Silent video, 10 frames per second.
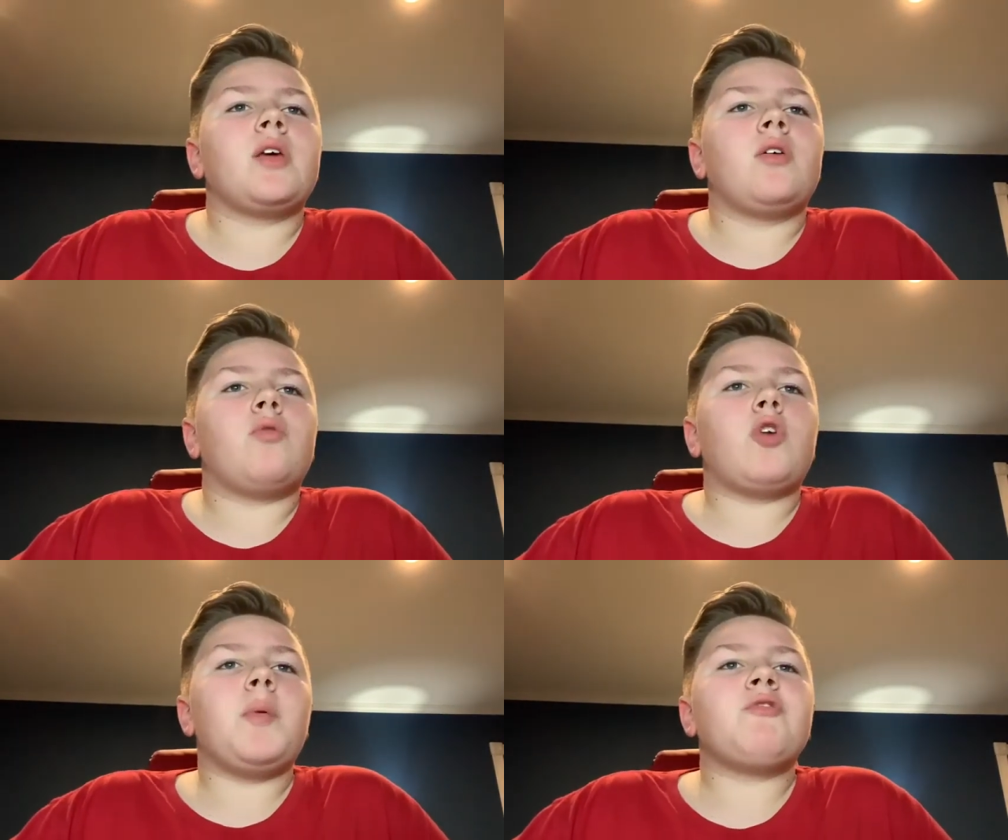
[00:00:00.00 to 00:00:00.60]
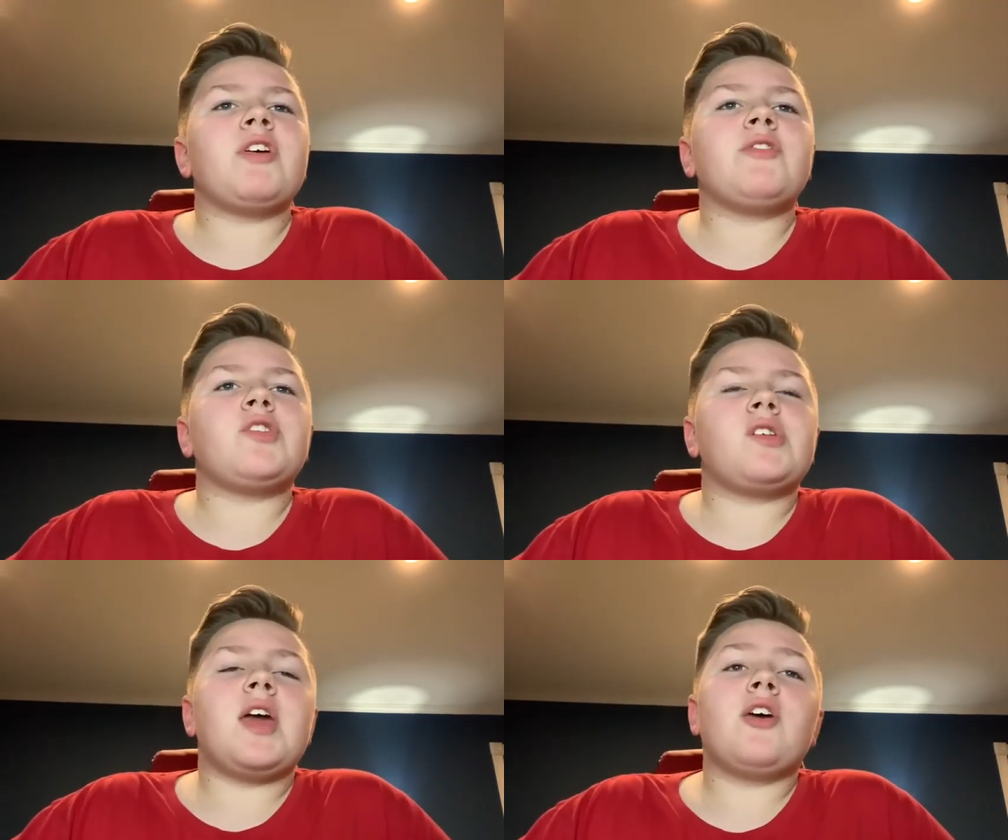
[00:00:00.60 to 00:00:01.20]
Roman Reigns
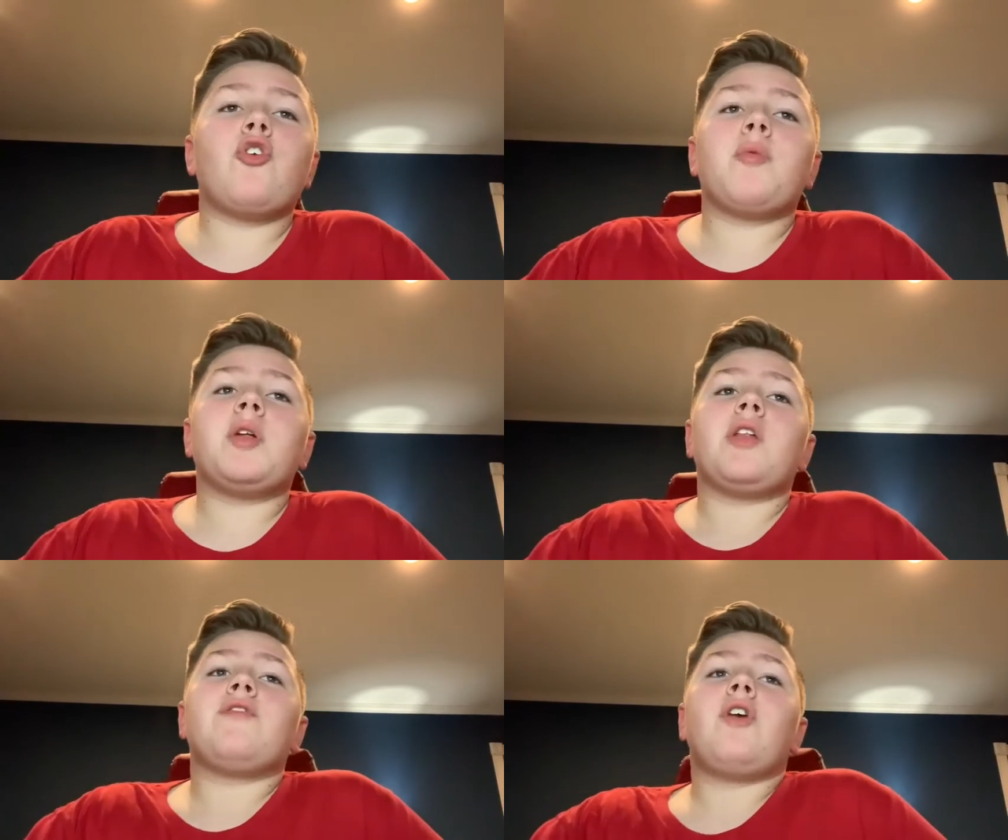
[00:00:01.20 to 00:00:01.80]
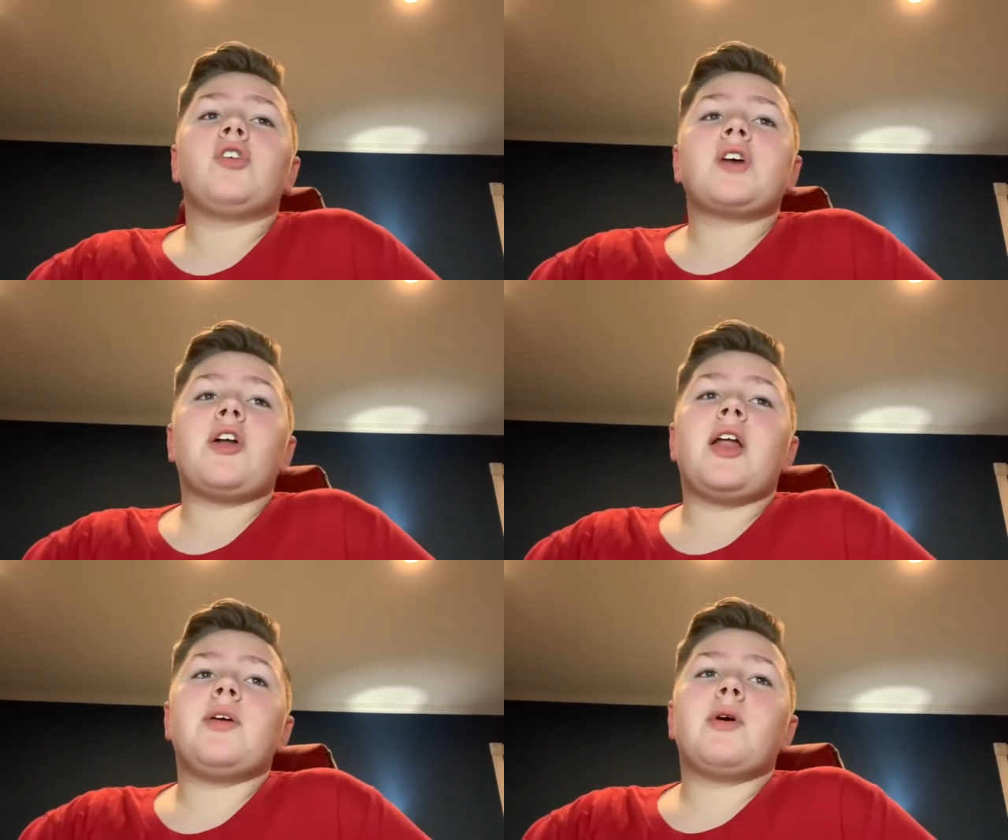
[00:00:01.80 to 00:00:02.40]
versus King Corbin in a Falls Count
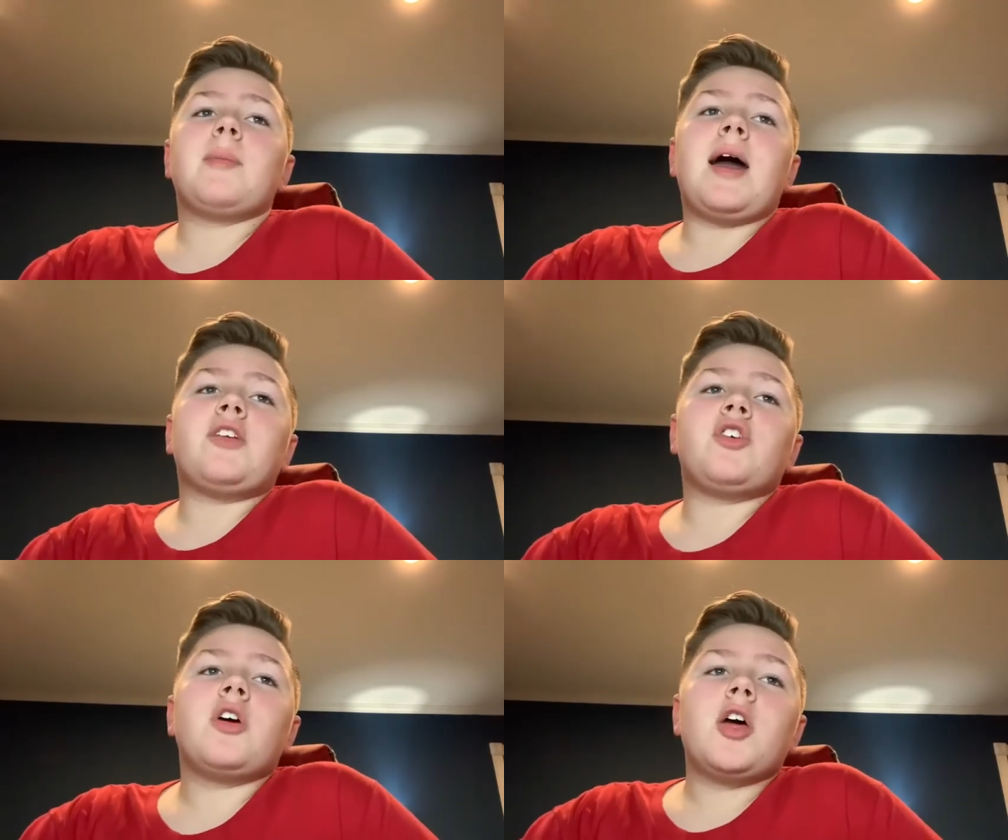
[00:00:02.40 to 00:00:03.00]
Anywhere match.